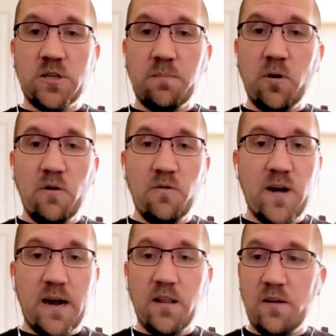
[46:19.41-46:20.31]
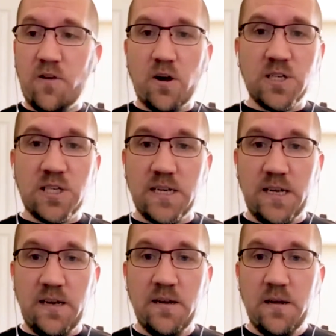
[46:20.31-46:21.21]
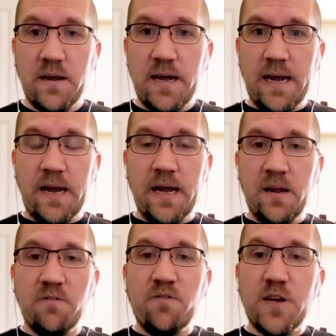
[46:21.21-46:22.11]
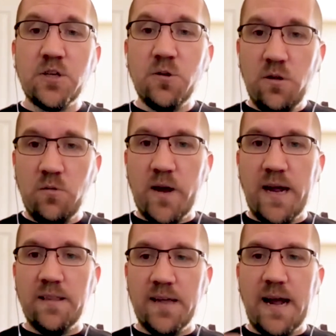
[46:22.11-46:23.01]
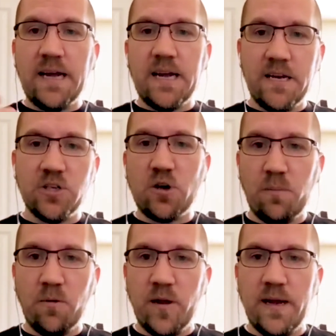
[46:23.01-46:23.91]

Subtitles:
profile of our city in a visual way that I can interpret it.